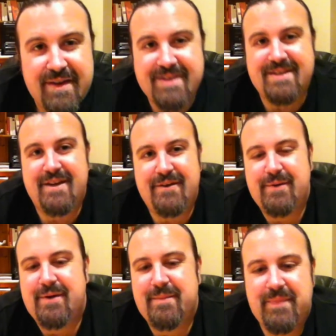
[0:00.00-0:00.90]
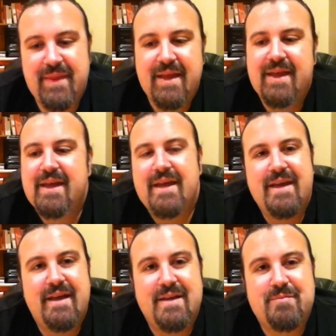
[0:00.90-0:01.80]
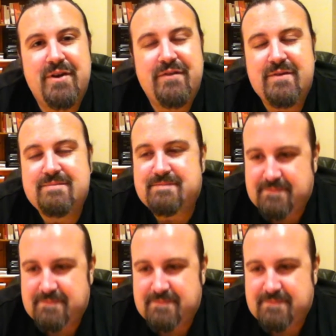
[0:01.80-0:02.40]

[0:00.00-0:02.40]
So that's pretty fun.